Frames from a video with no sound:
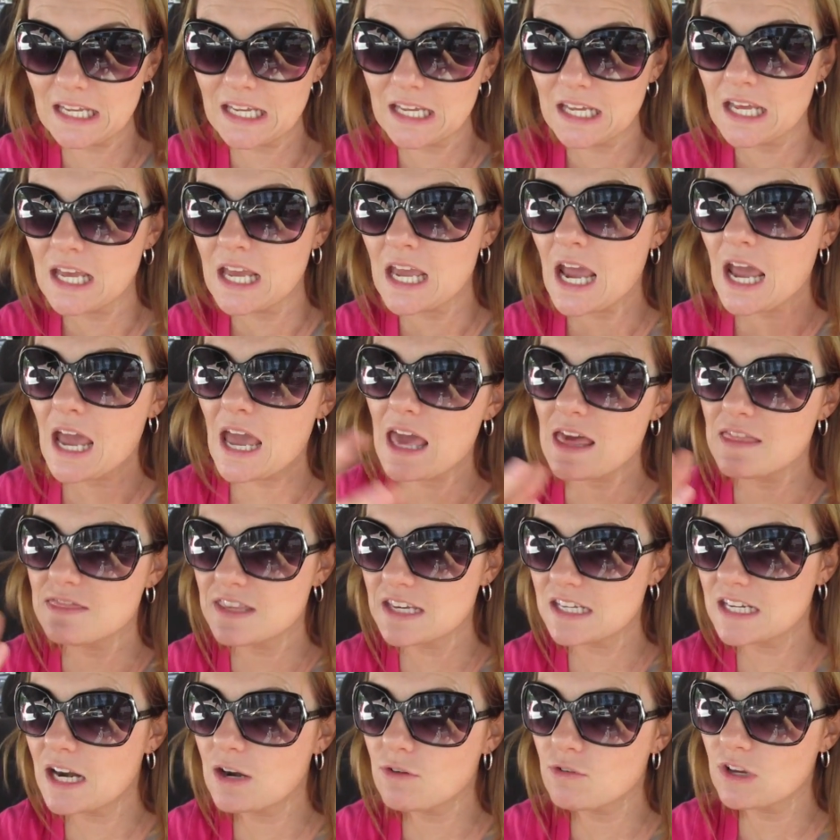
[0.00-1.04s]

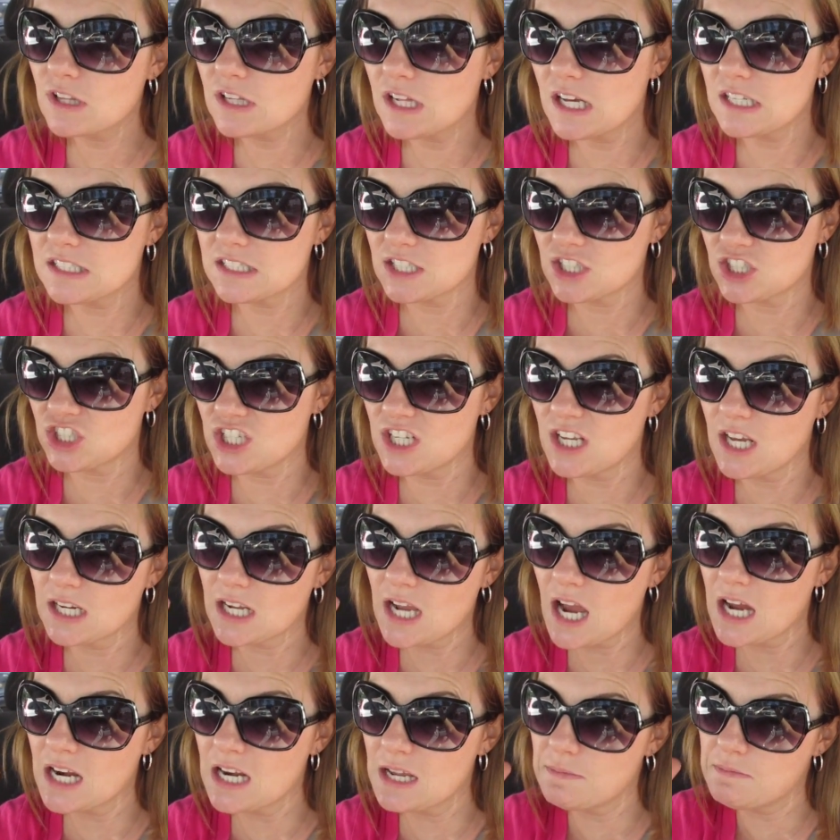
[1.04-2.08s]
And then I realized that she
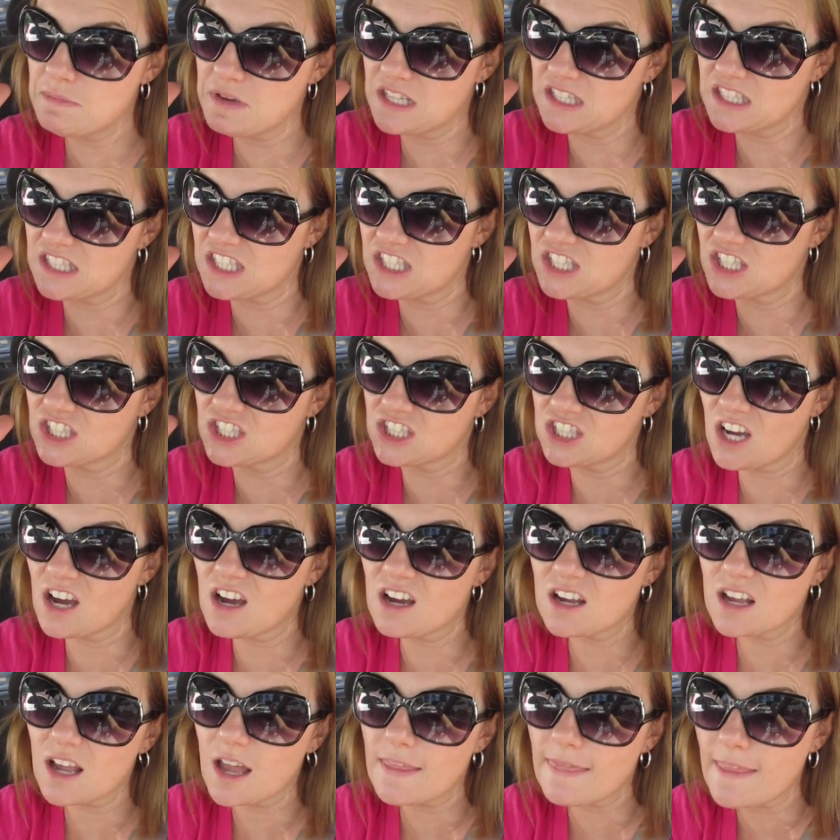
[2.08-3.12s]
had kind of been stuck